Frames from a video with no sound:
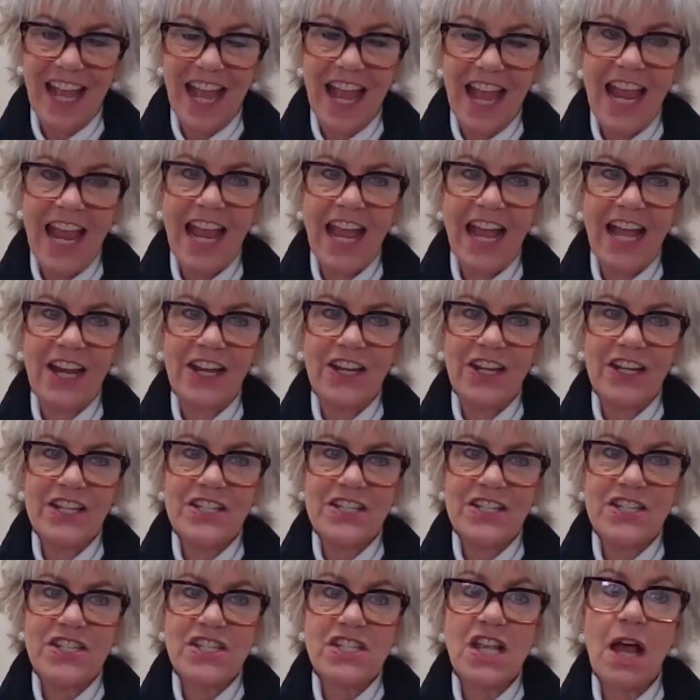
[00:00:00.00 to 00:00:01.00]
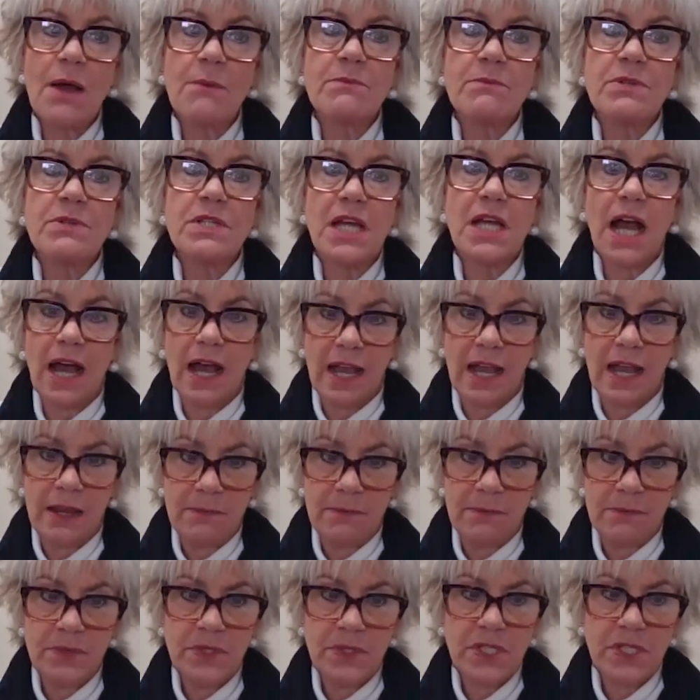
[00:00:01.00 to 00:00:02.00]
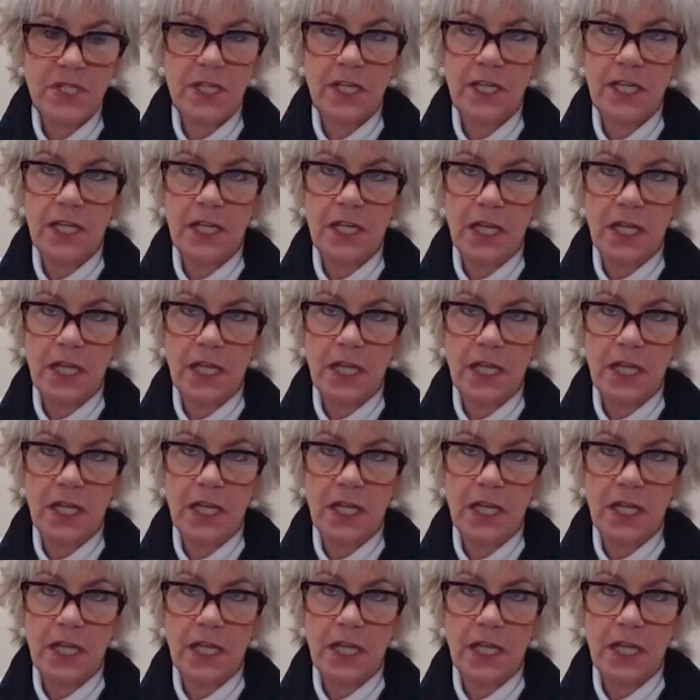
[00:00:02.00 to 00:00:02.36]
And sometimes